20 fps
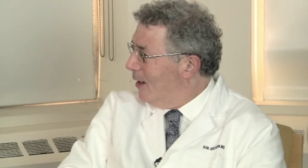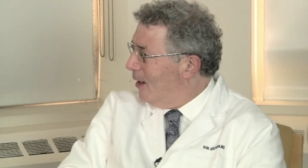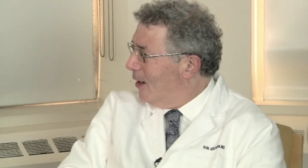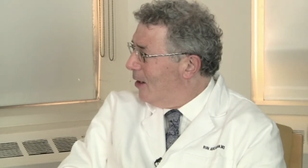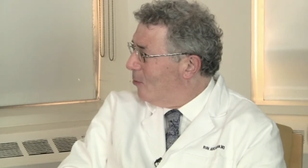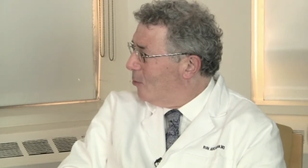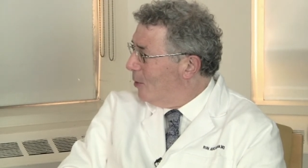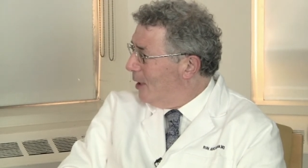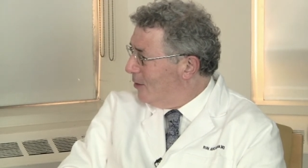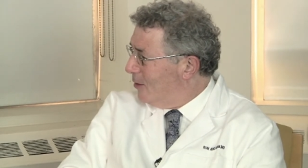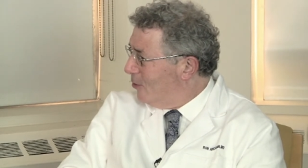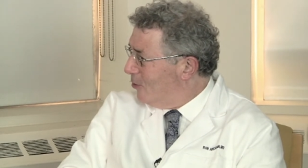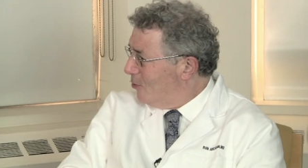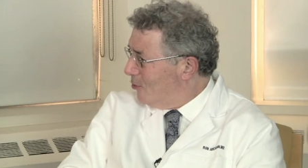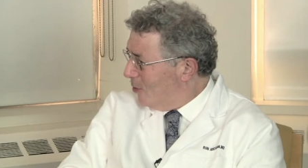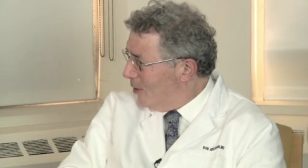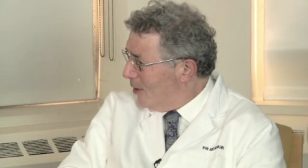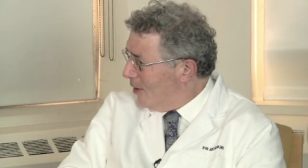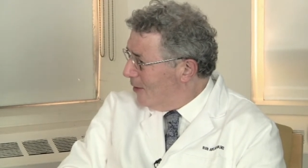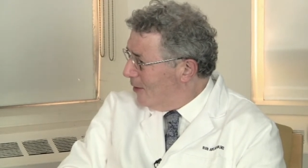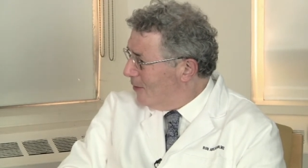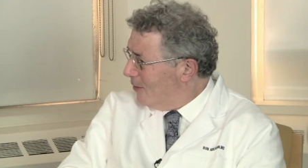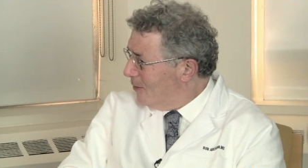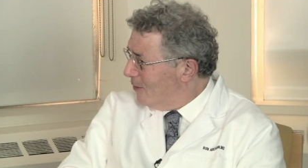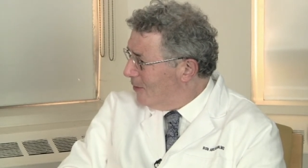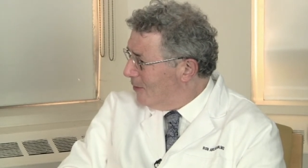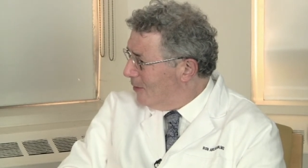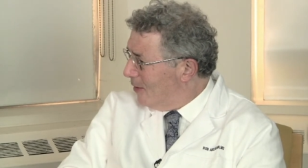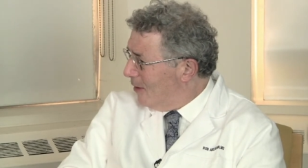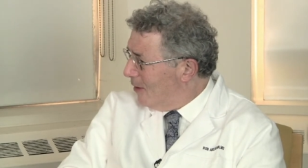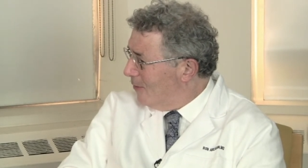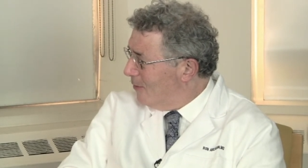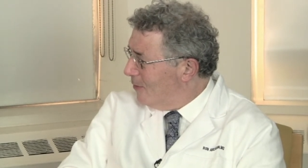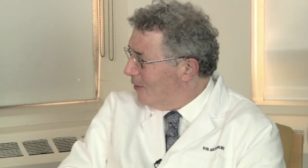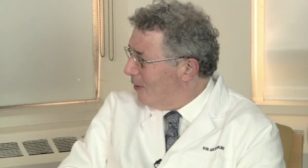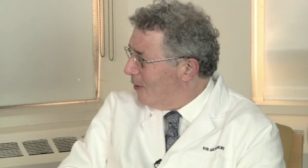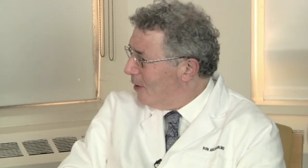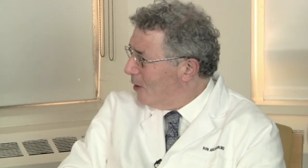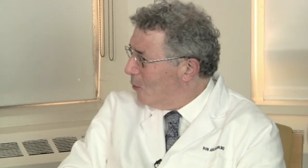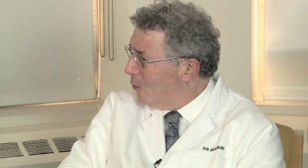our registrars are
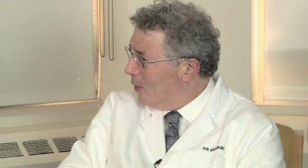very